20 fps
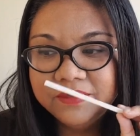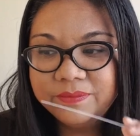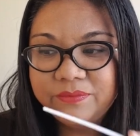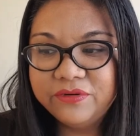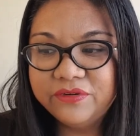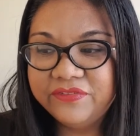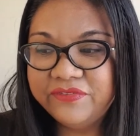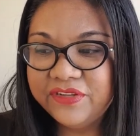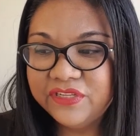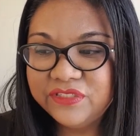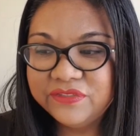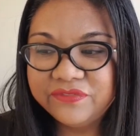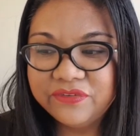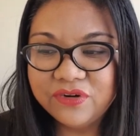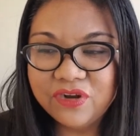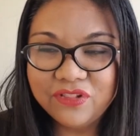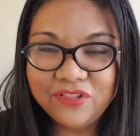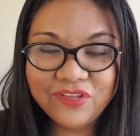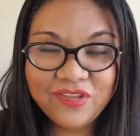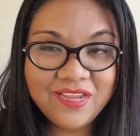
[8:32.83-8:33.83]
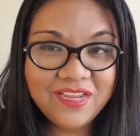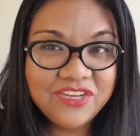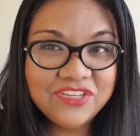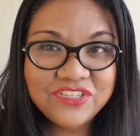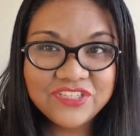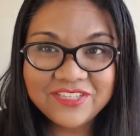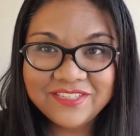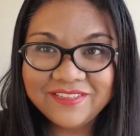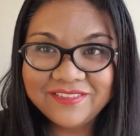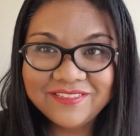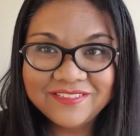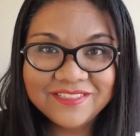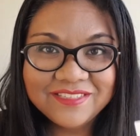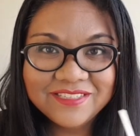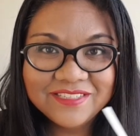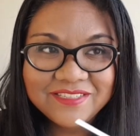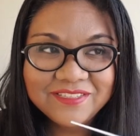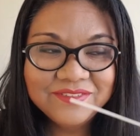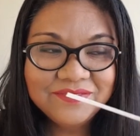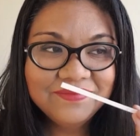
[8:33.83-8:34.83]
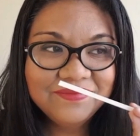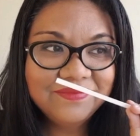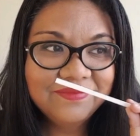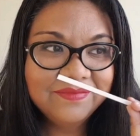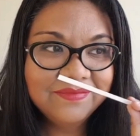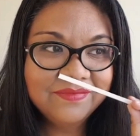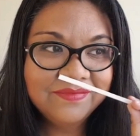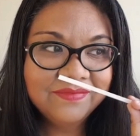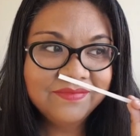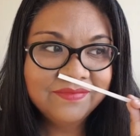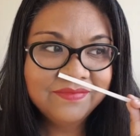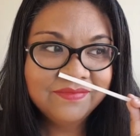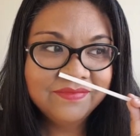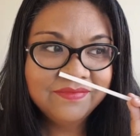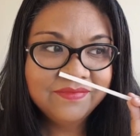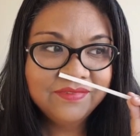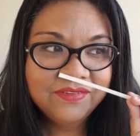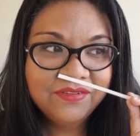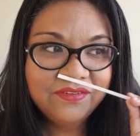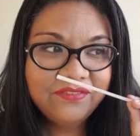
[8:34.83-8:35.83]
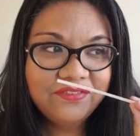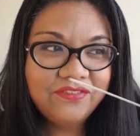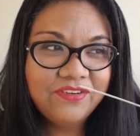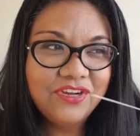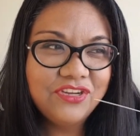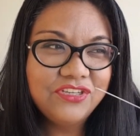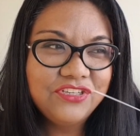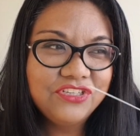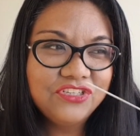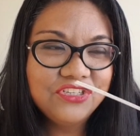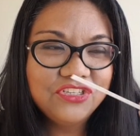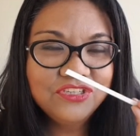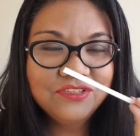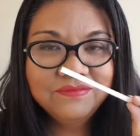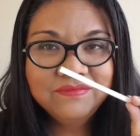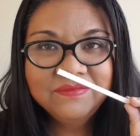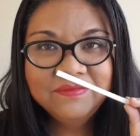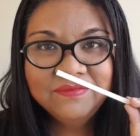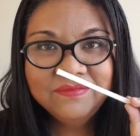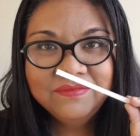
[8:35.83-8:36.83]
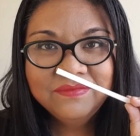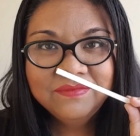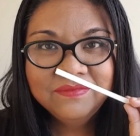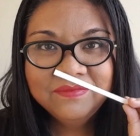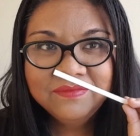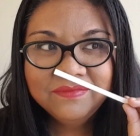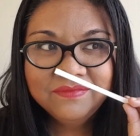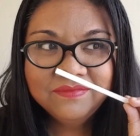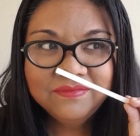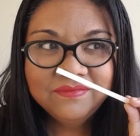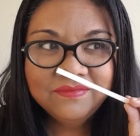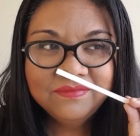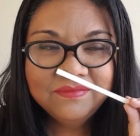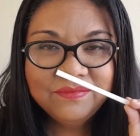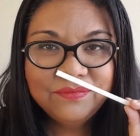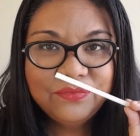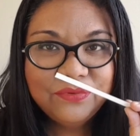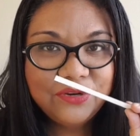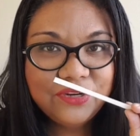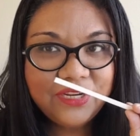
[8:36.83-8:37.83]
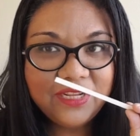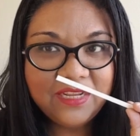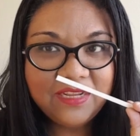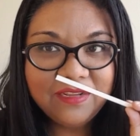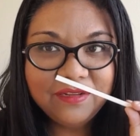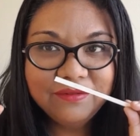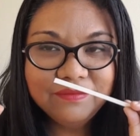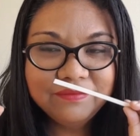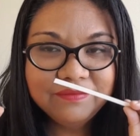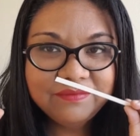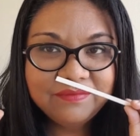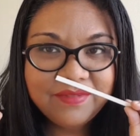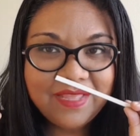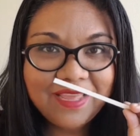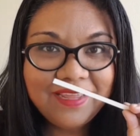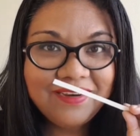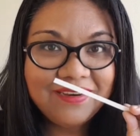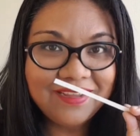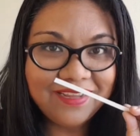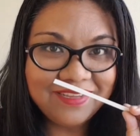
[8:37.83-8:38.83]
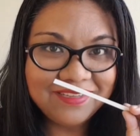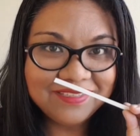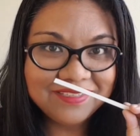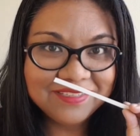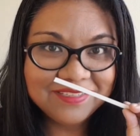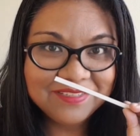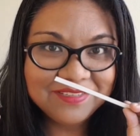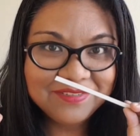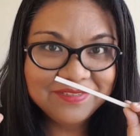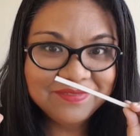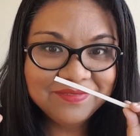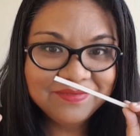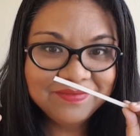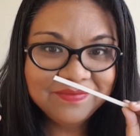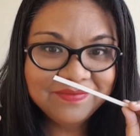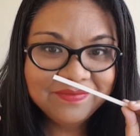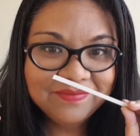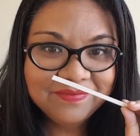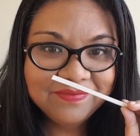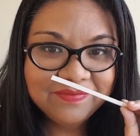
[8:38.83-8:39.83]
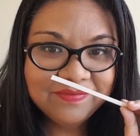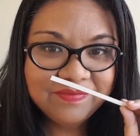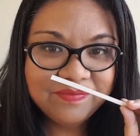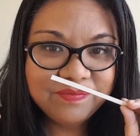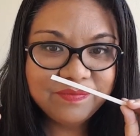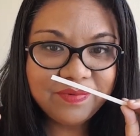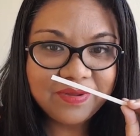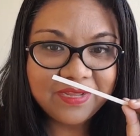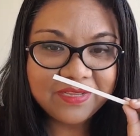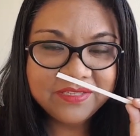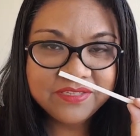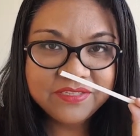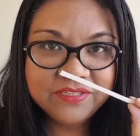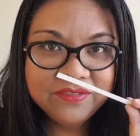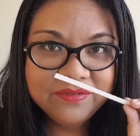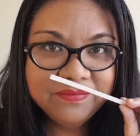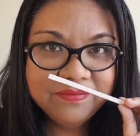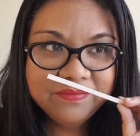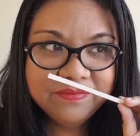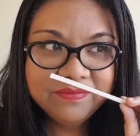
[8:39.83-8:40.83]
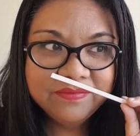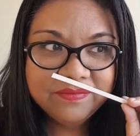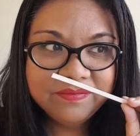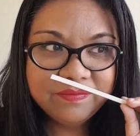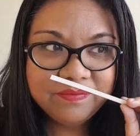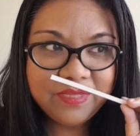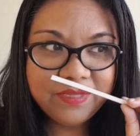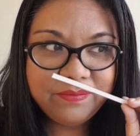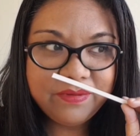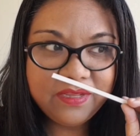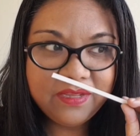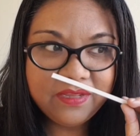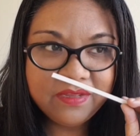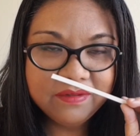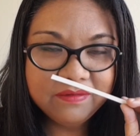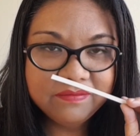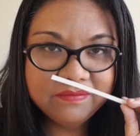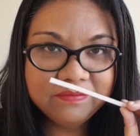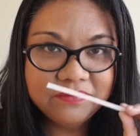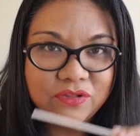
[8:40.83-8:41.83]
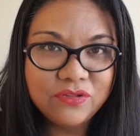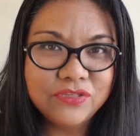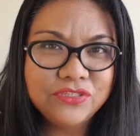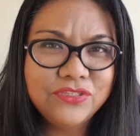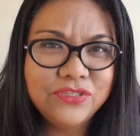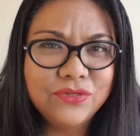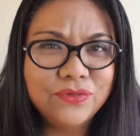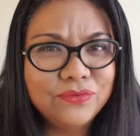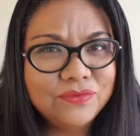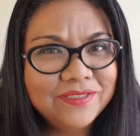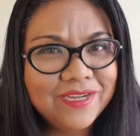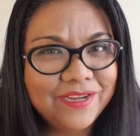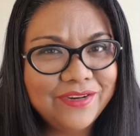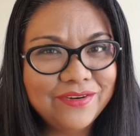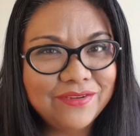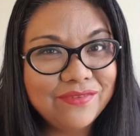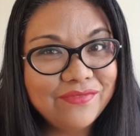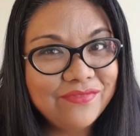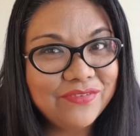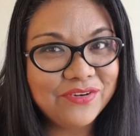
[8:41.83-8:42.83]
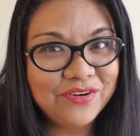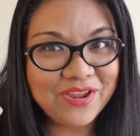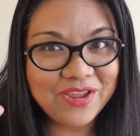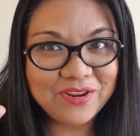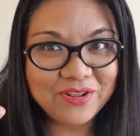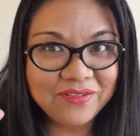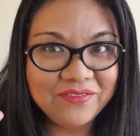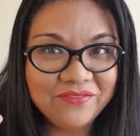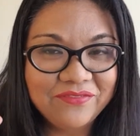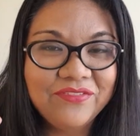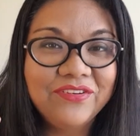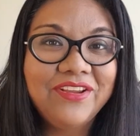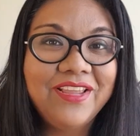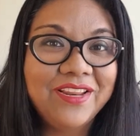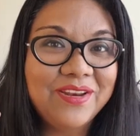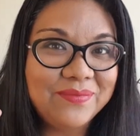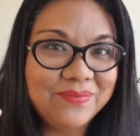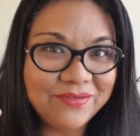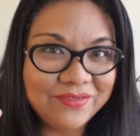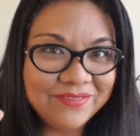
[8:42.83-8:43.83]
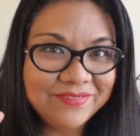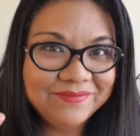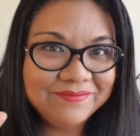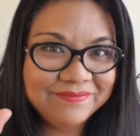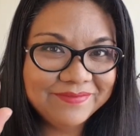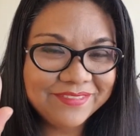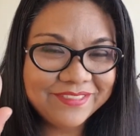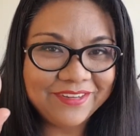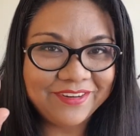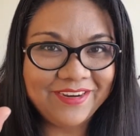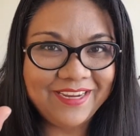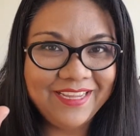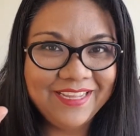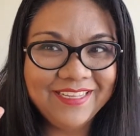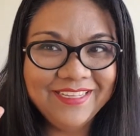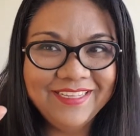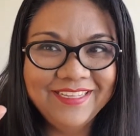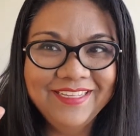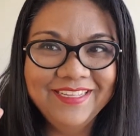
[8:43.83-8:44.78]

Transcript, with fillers: Perfect for all occasions, fresh, pretty, and nice, but maybe also kind of forget forgettable, sorry.